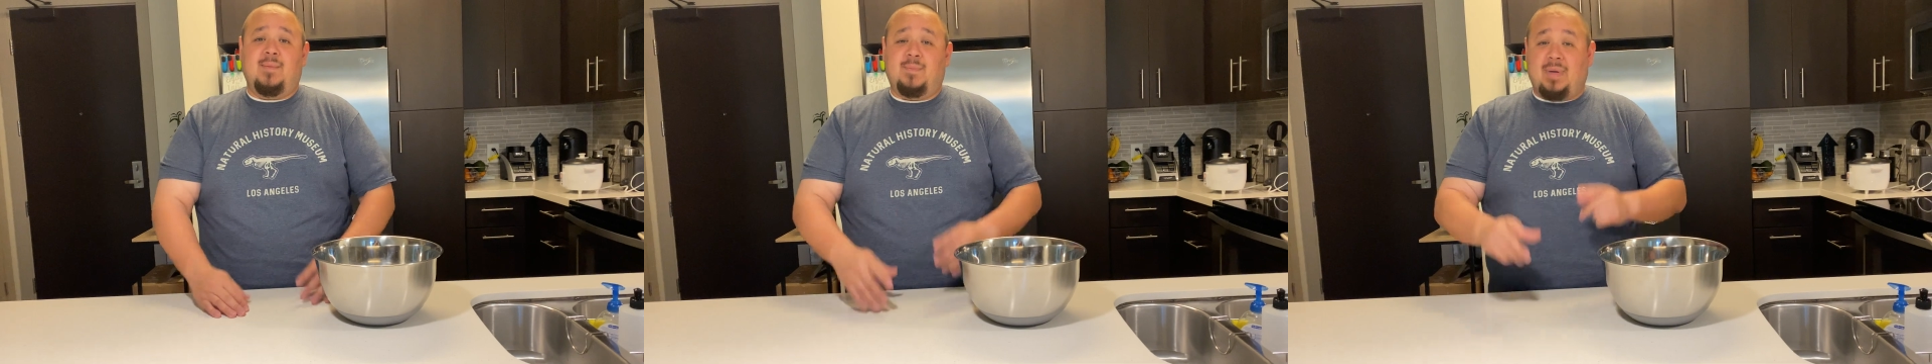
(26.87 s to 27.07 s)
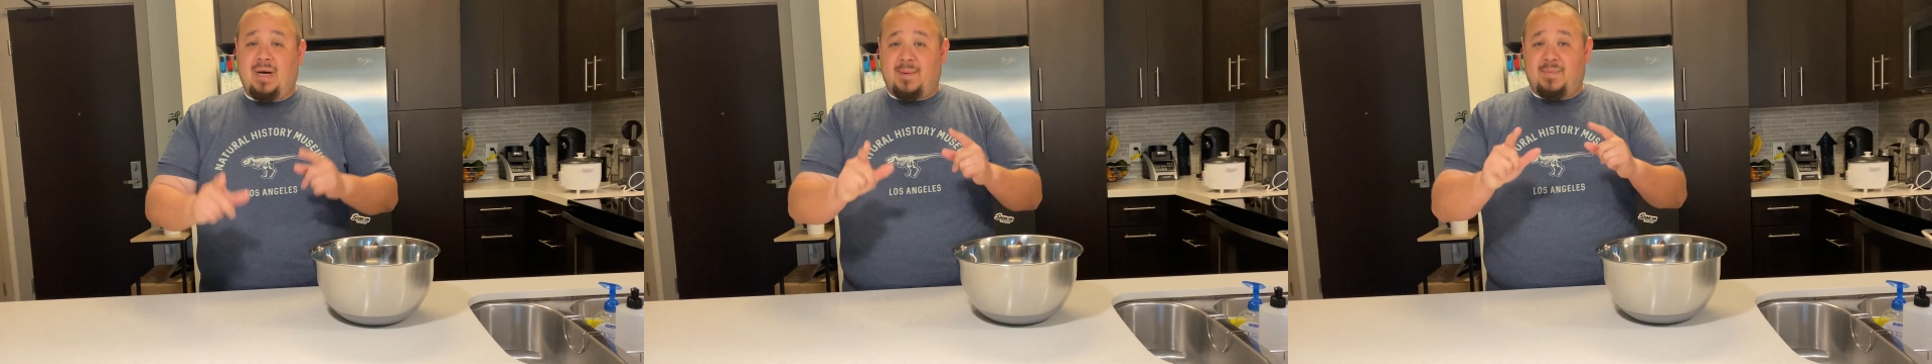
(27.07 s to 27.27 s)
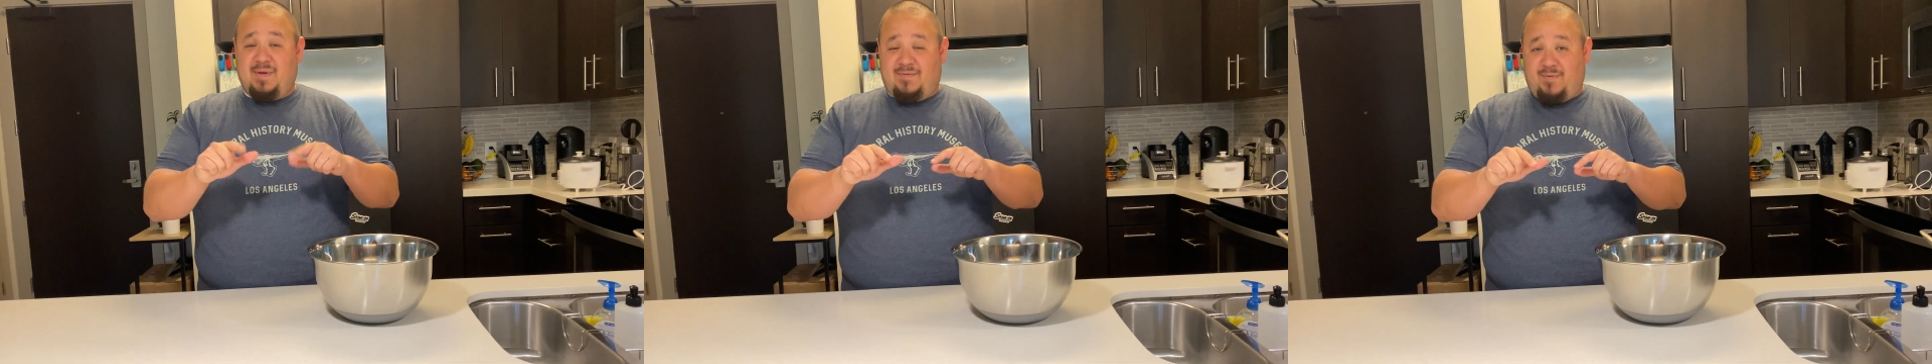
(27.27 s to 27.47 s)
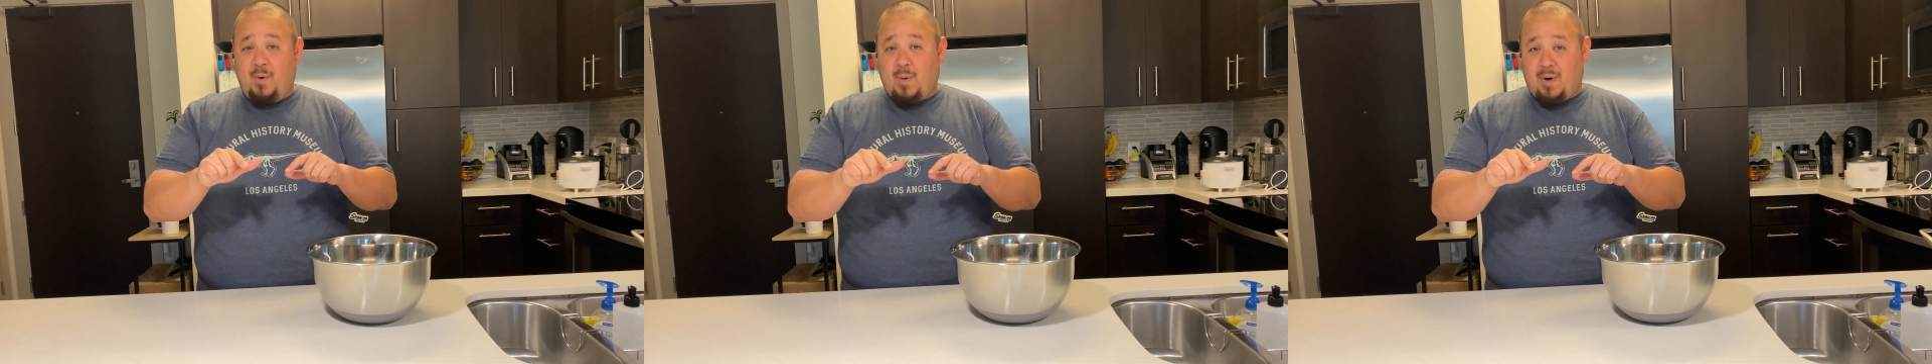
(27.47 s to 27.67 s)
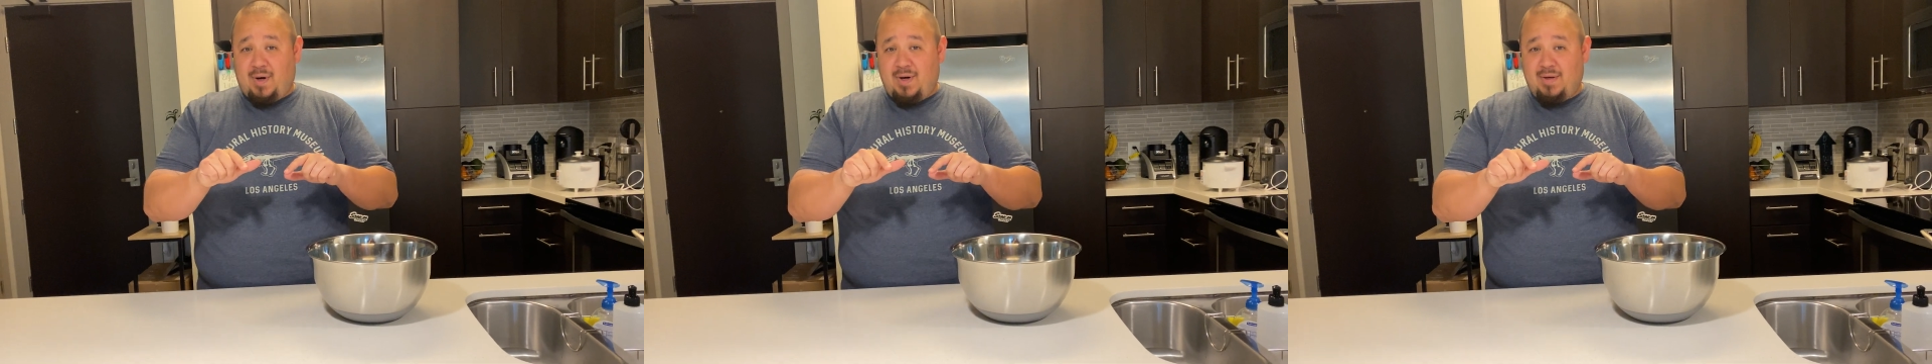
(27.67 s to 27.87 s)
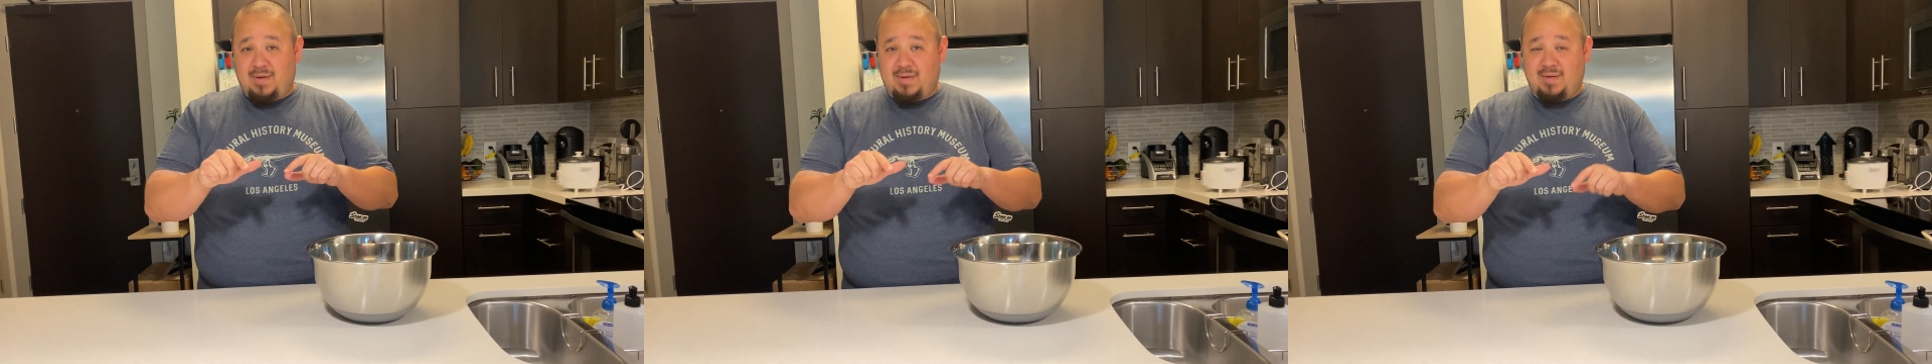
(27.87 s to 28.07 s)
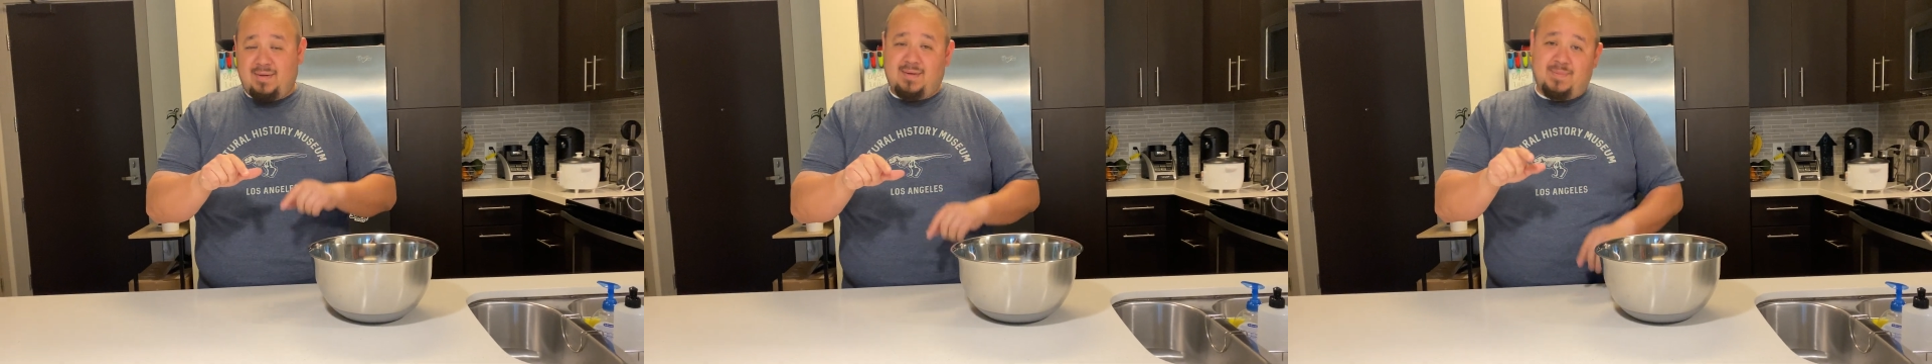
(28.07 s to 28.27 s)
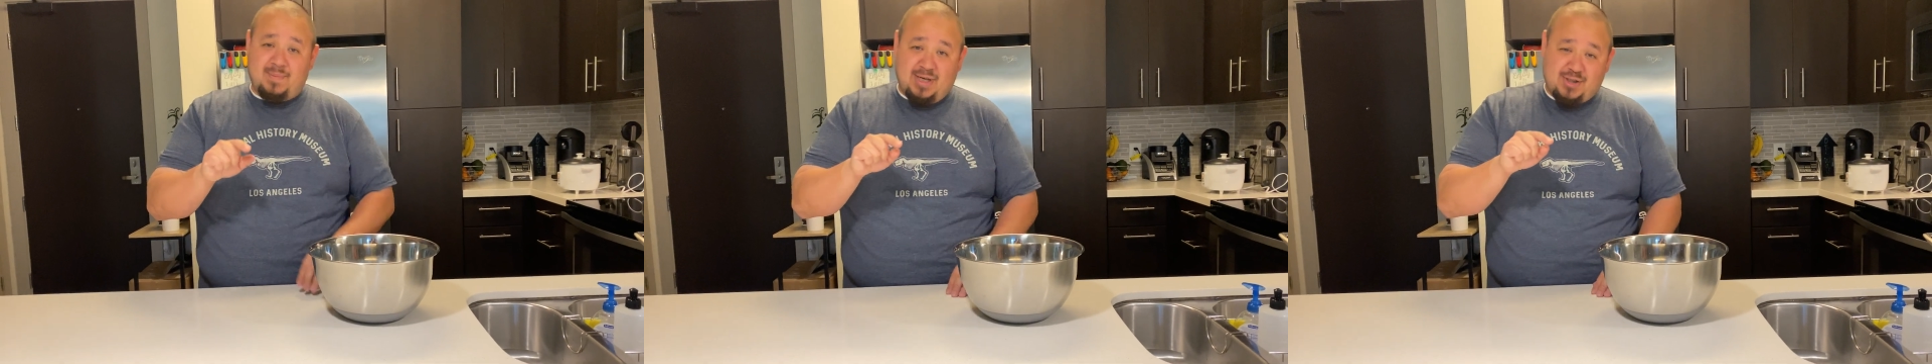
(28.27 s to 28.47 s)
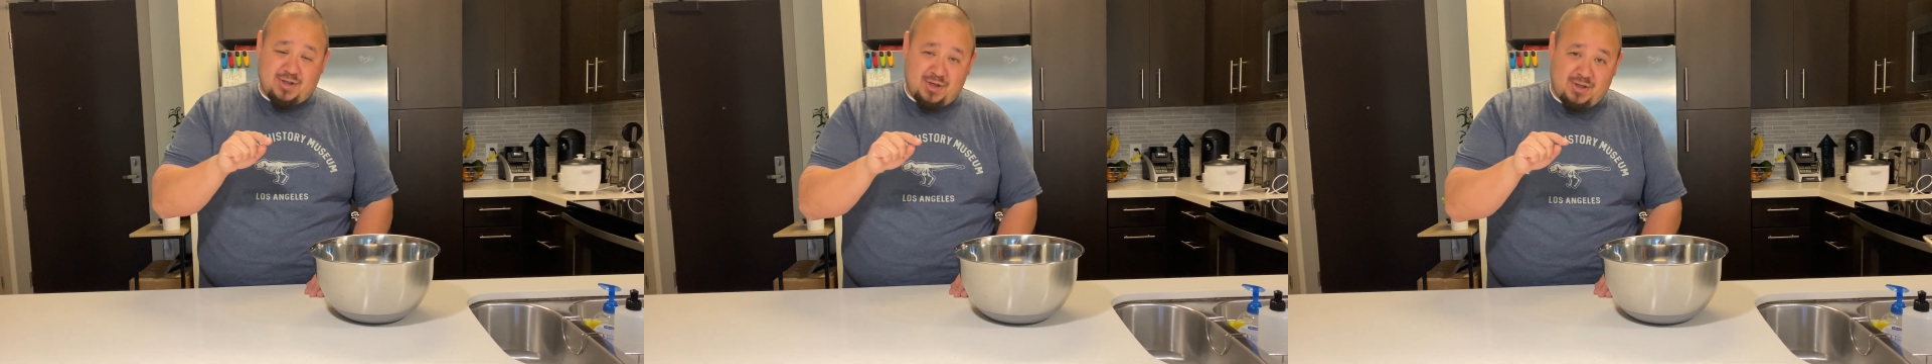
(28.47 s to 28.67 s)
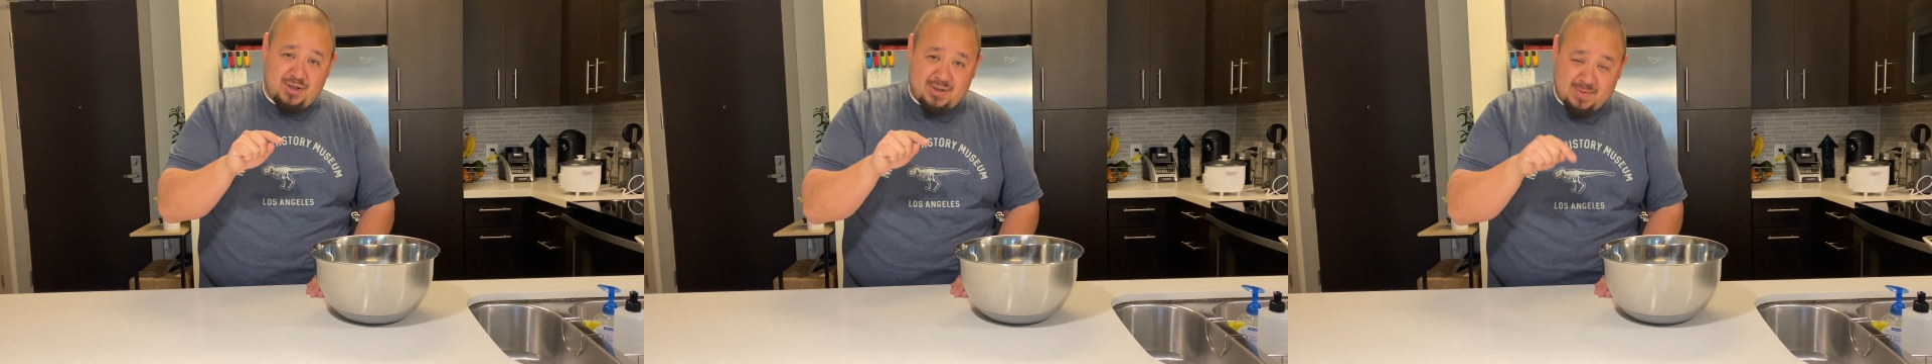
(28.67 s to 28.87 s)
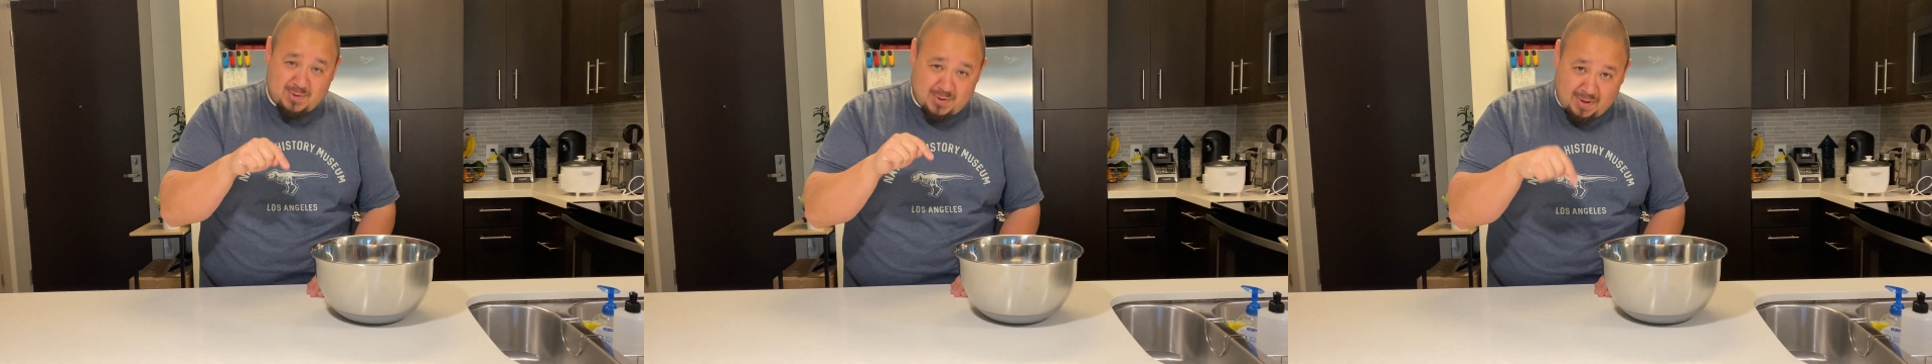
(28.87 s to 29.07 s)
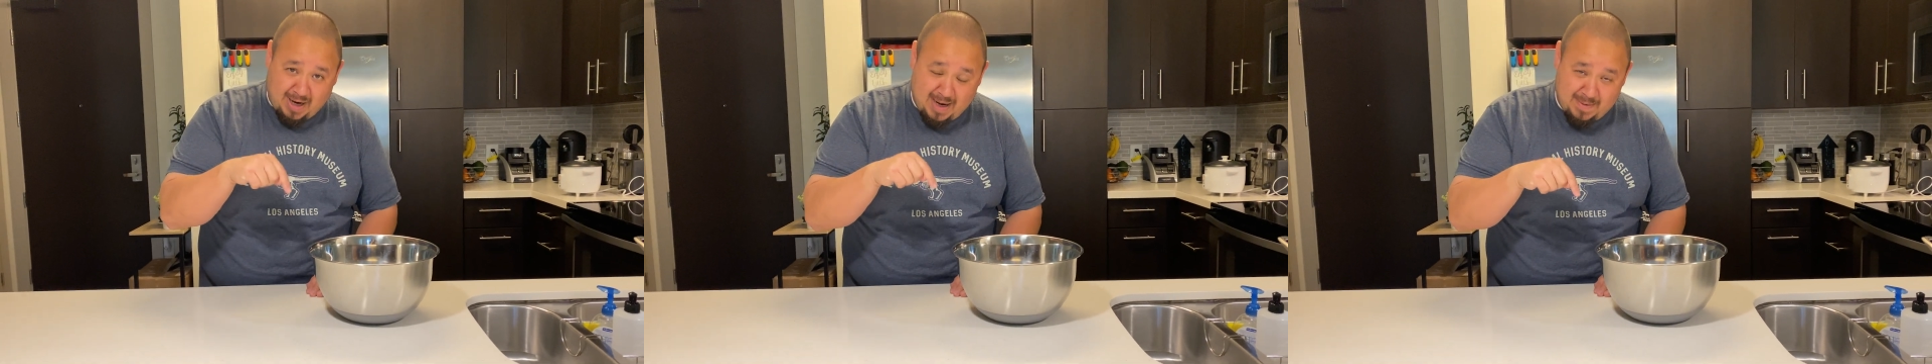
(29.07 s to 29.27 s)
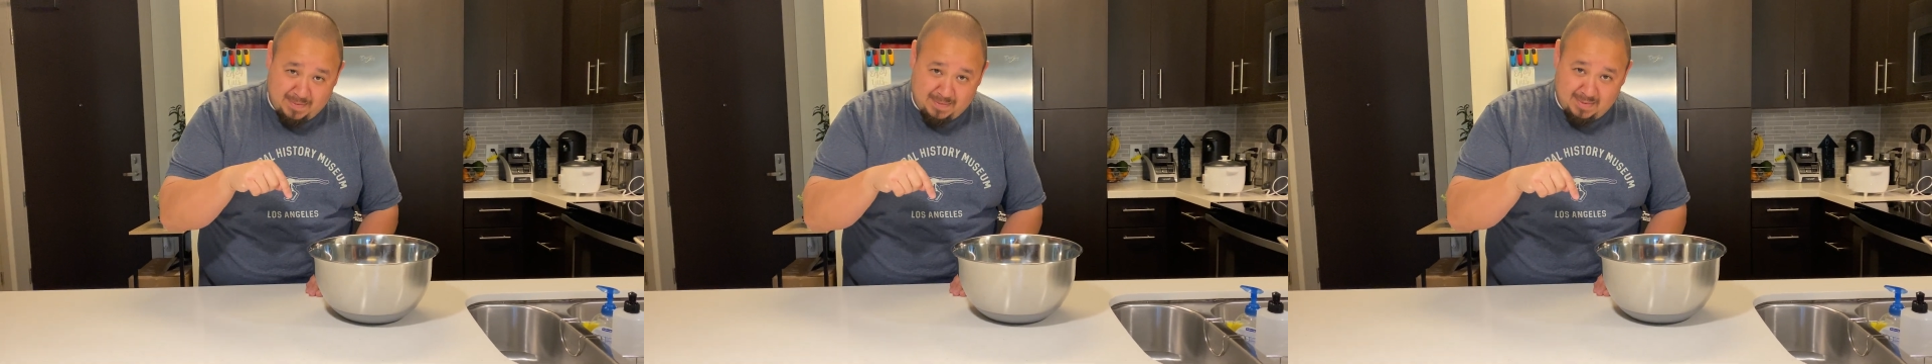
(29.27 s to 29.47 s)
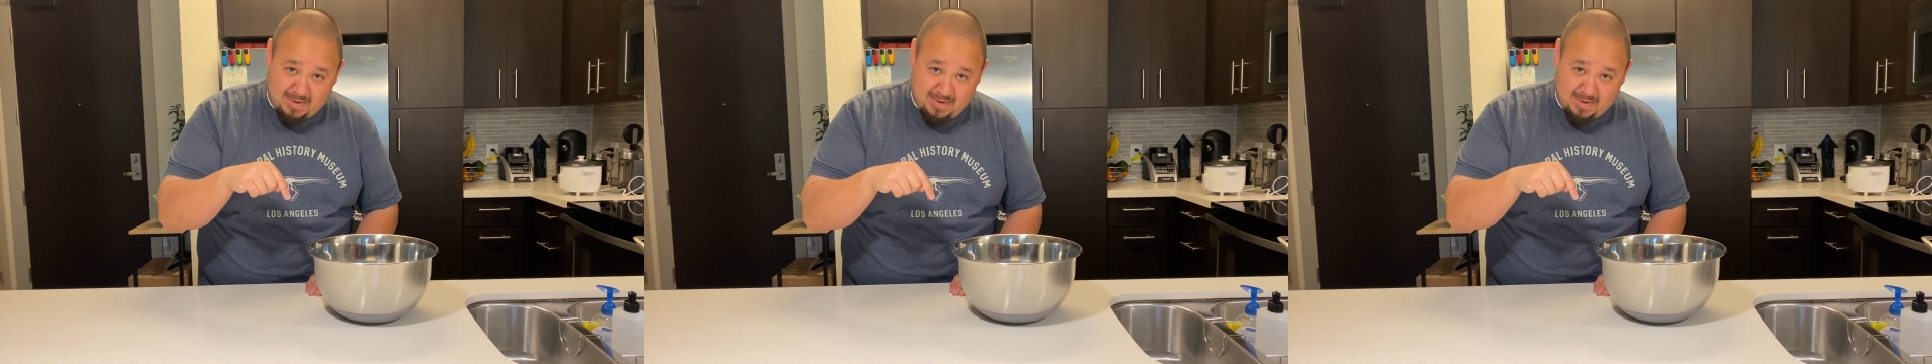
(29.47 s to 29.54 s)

But before, make sure you subscribe.